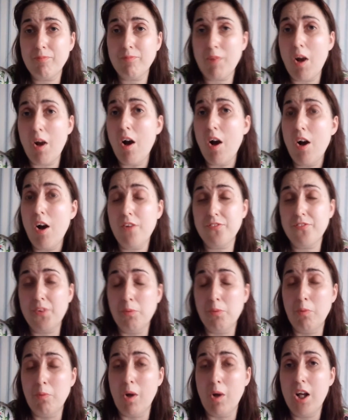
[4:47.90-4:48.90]
after
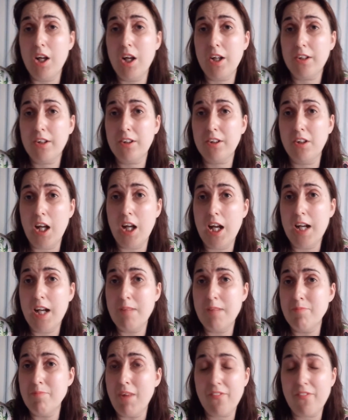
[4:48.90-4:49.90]
work.
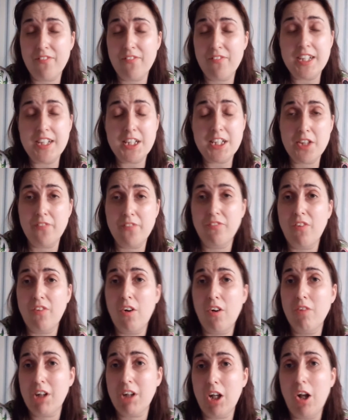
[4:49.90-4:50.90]
I finish at
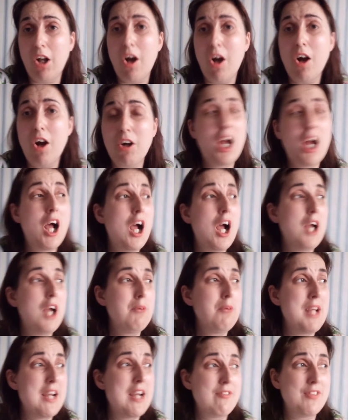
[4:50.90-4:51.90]
4 o'clock. I hope
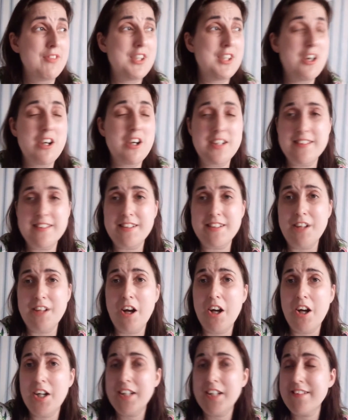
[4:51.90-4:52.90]
you have a nice
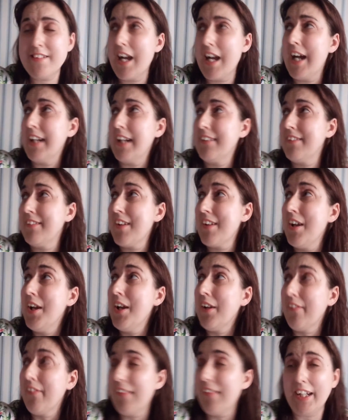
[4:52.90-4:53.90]
night, and
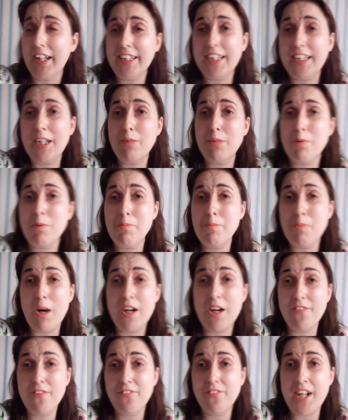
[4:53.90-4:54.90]
thank you and
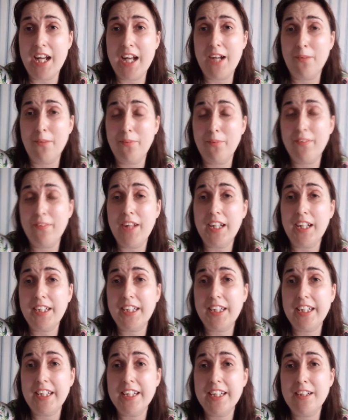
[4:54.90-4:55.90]
bye for now.
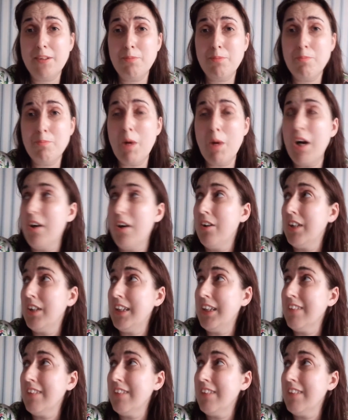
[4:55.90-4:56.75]
Thank you. Bye.